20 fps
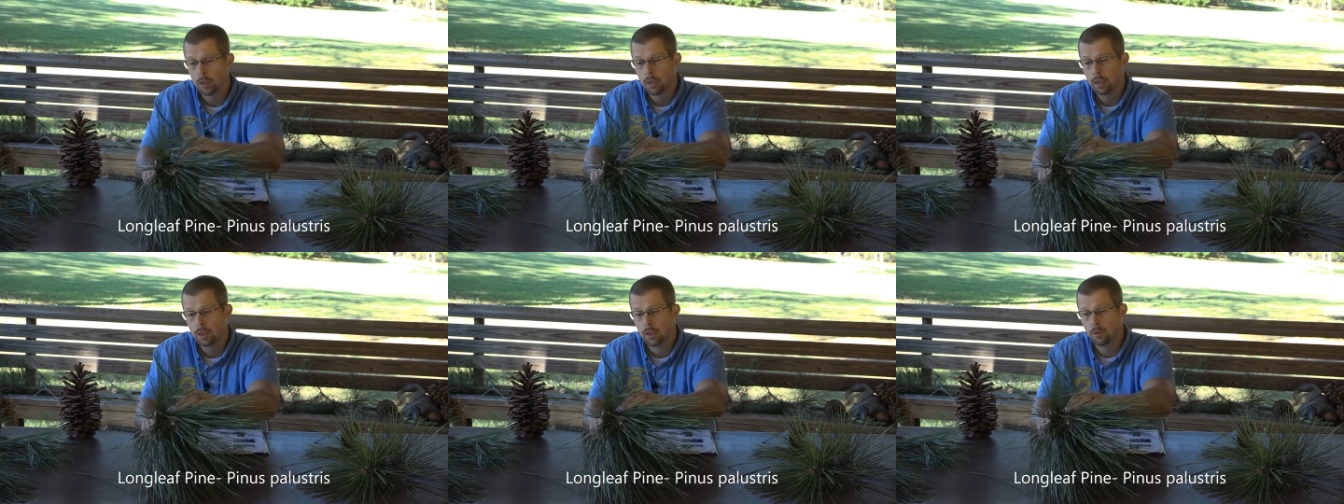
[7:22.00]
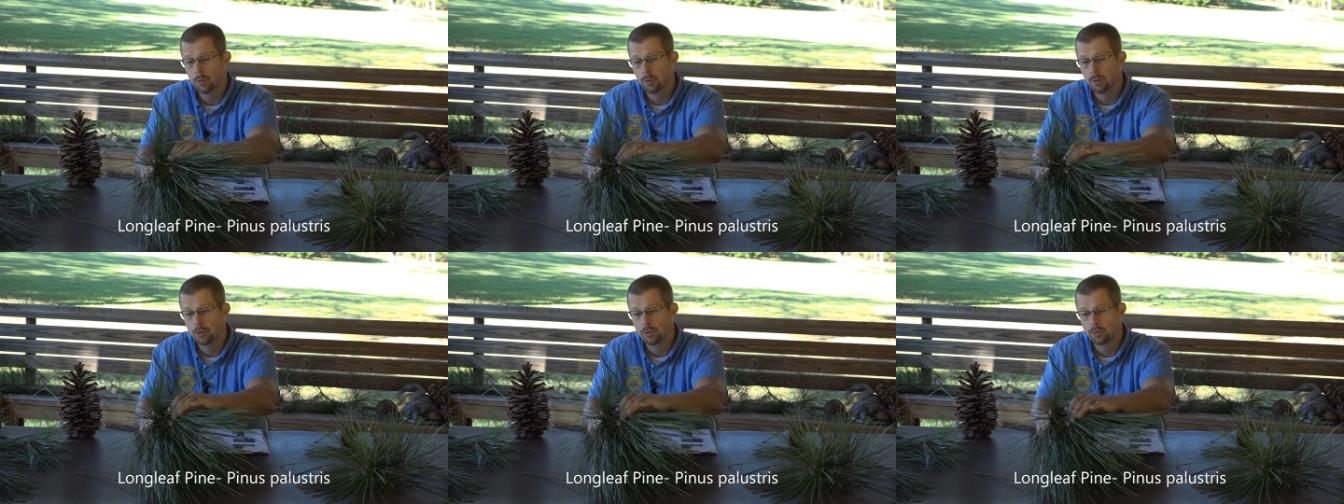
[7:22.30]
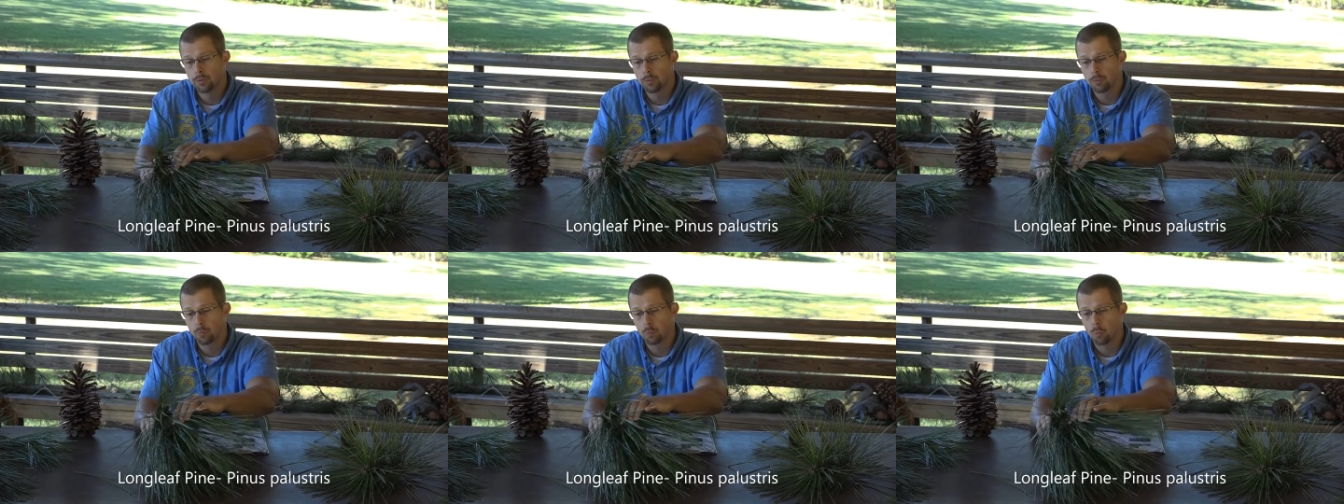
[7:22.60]
it
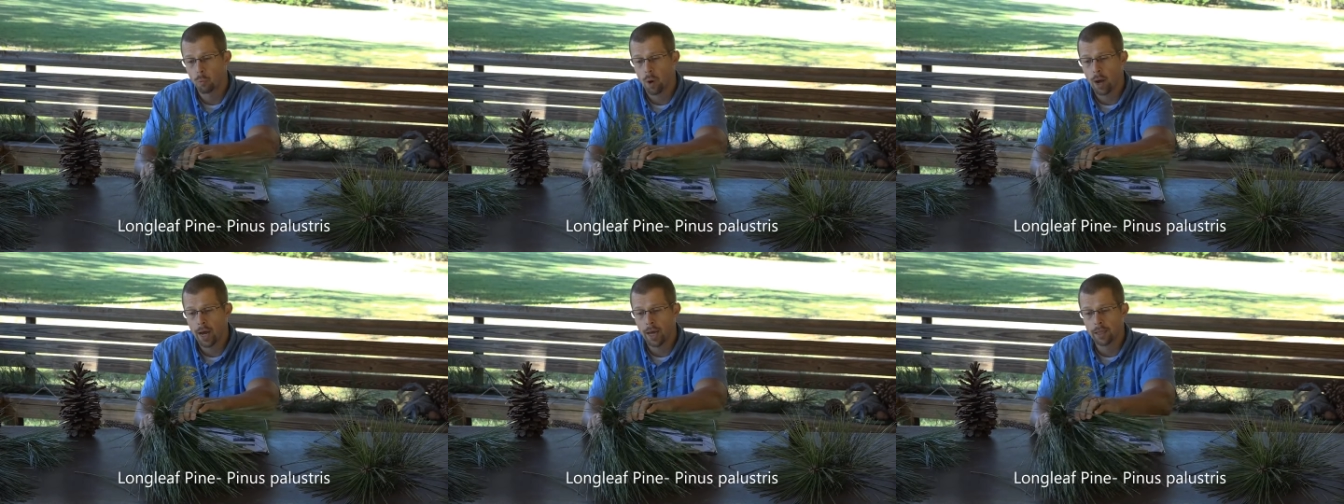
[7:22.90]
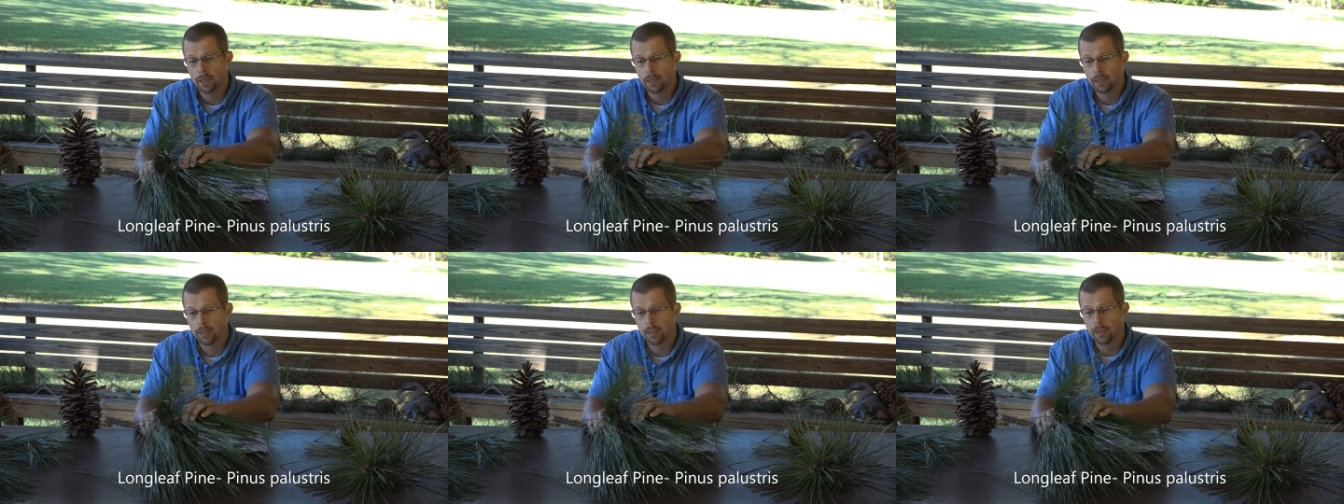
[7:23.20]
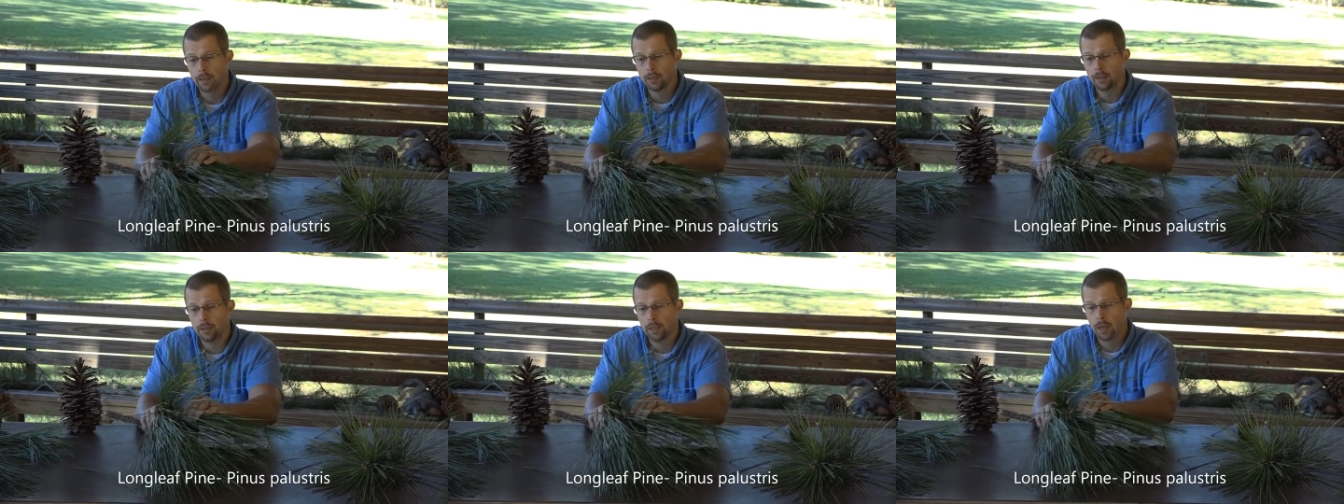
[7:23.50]
was widely
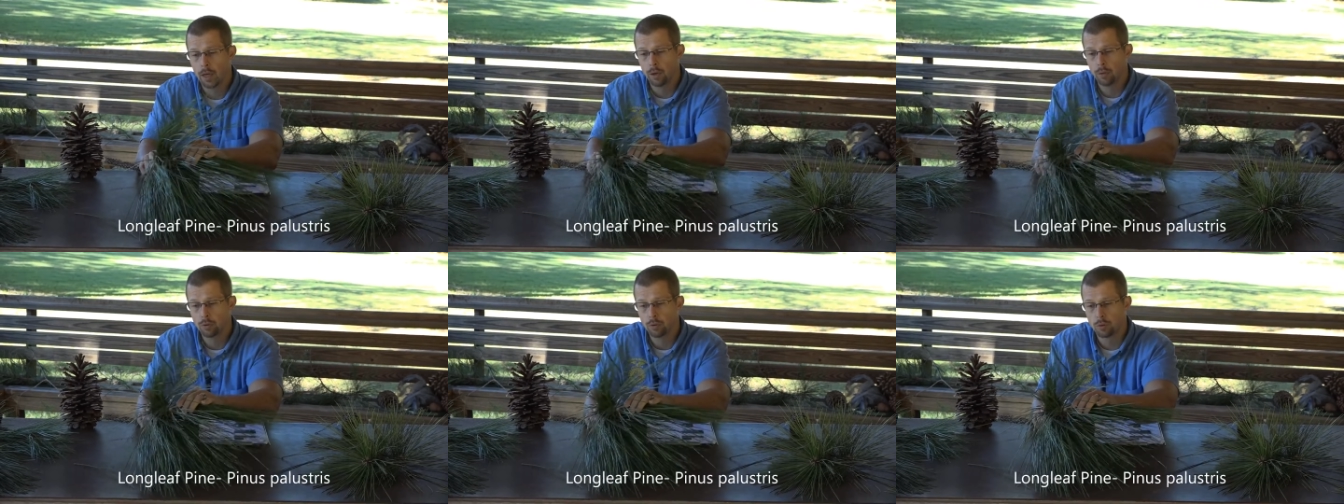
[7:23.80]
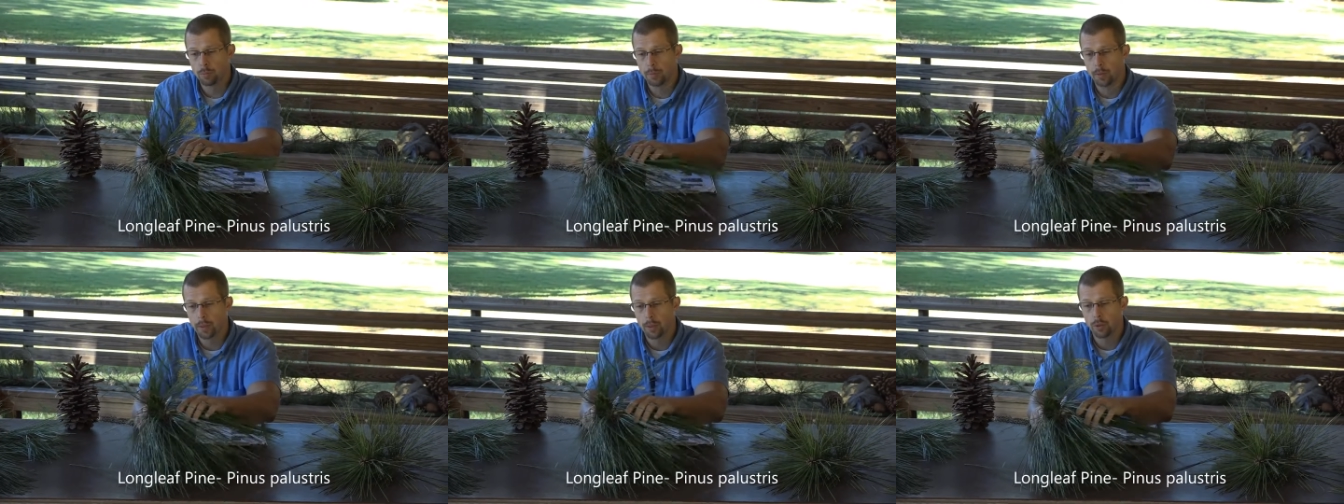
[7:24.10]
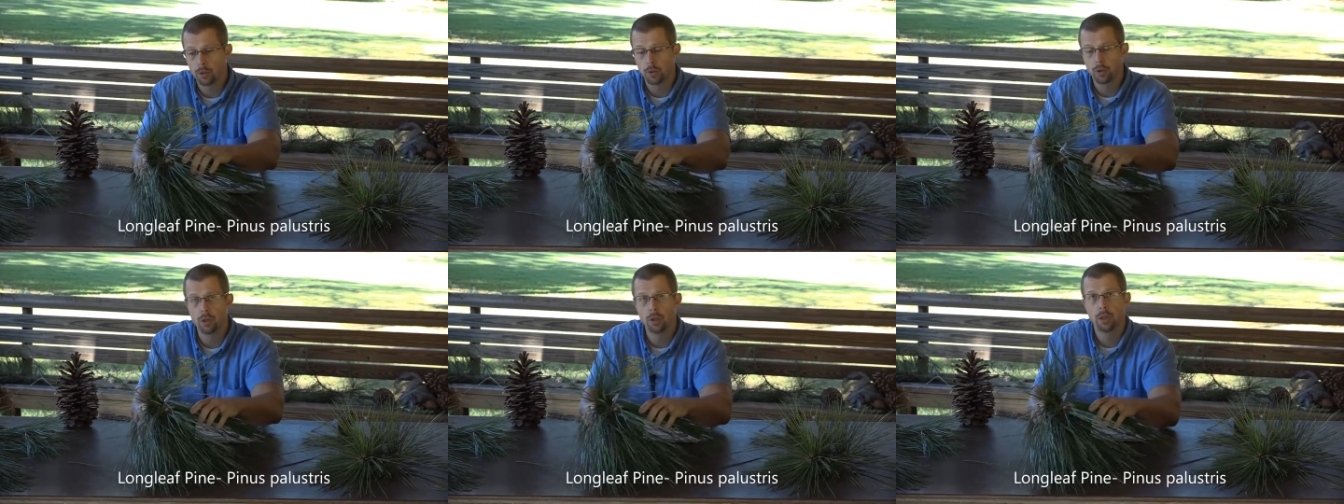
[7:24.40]
known to be a
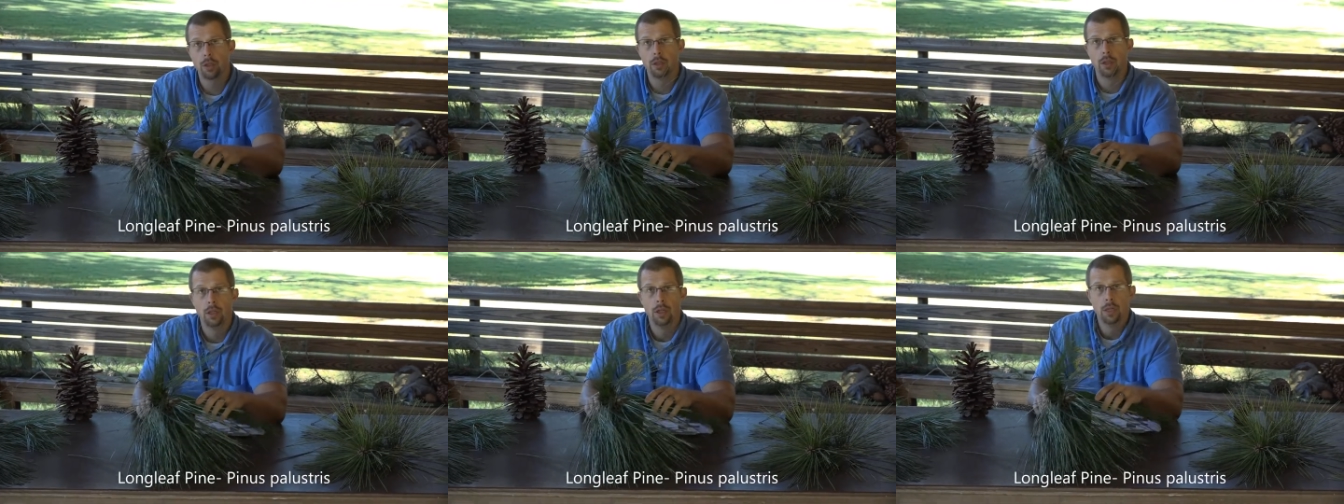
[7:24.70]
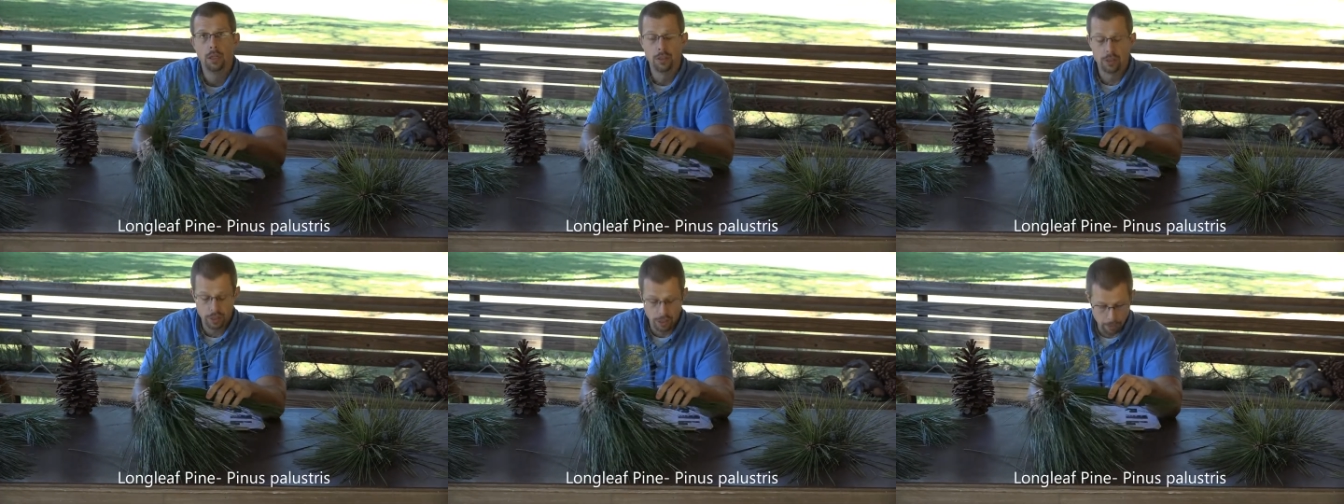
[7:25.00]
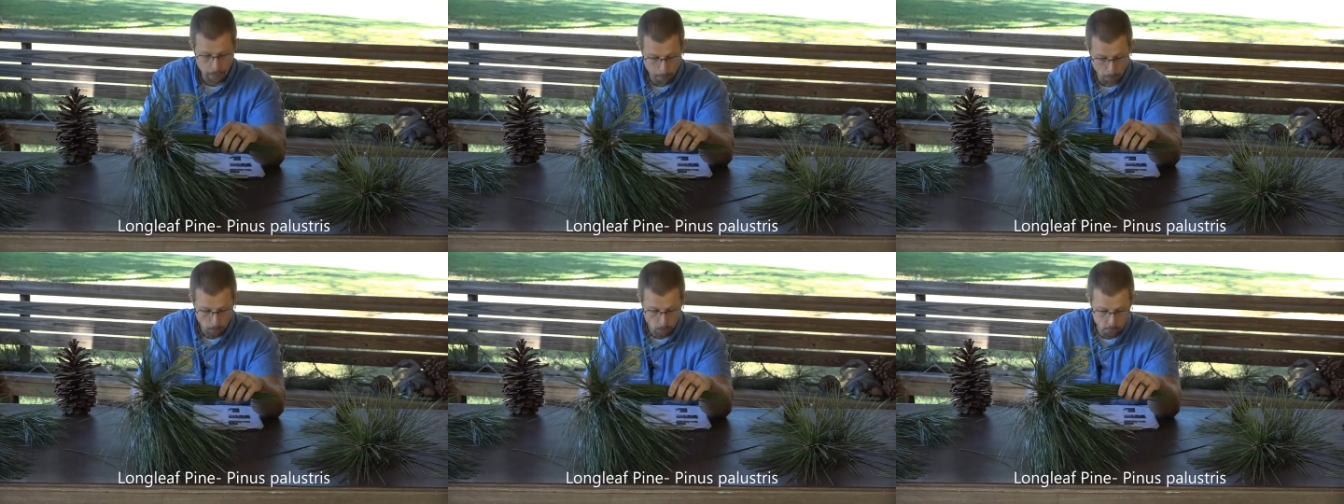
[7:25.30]
good
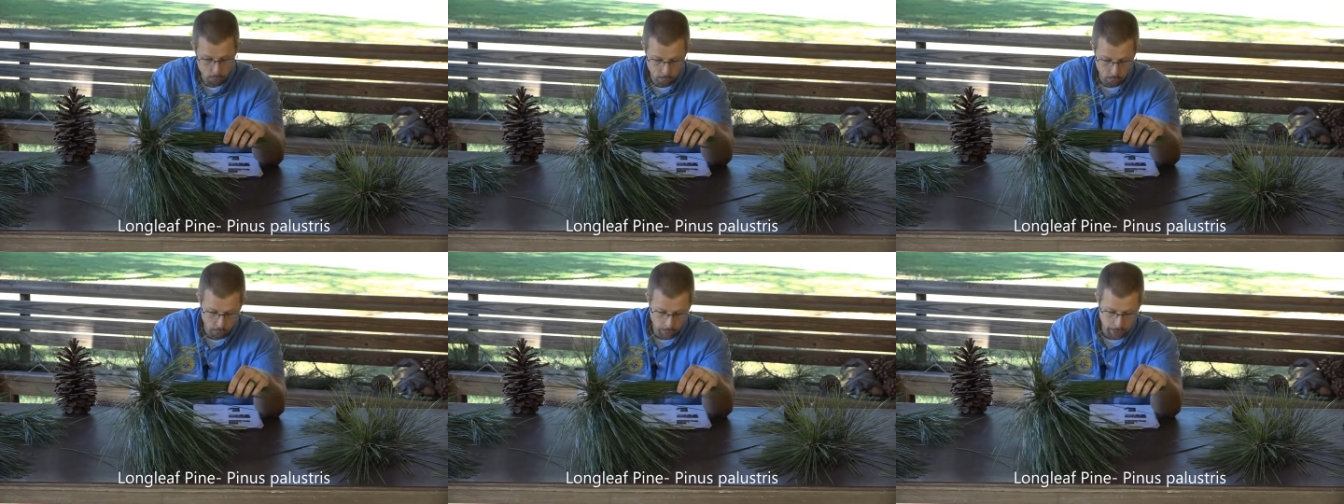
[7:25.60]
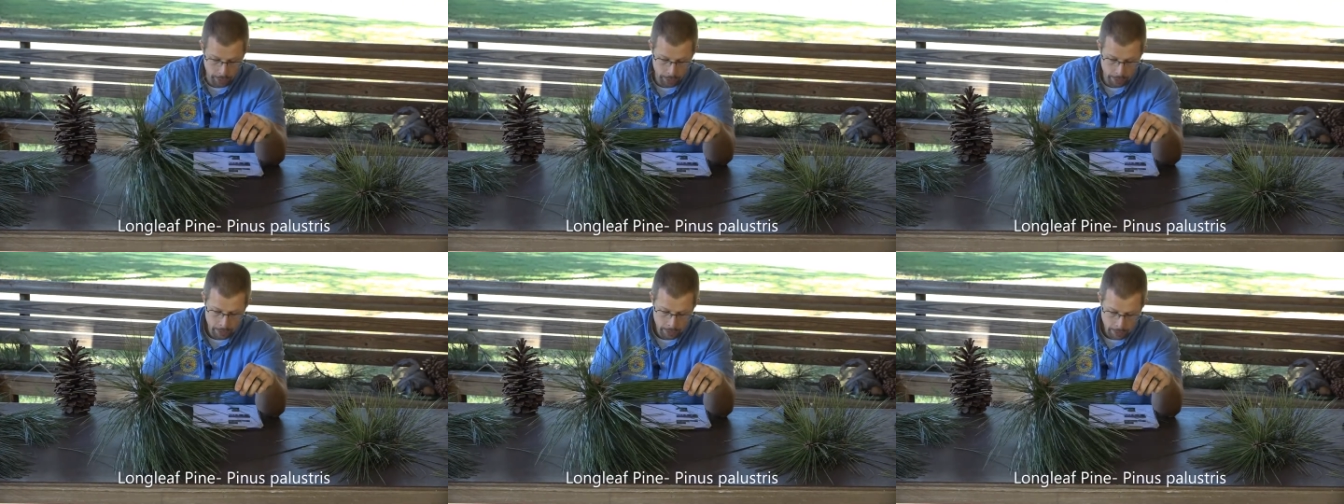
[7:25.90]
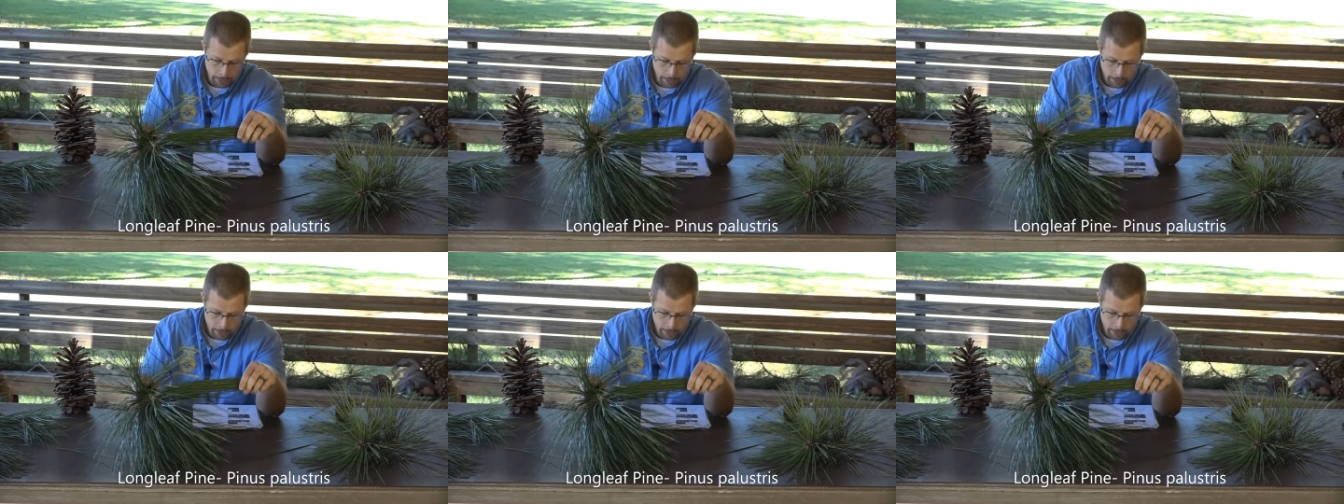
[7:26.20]
timber tree,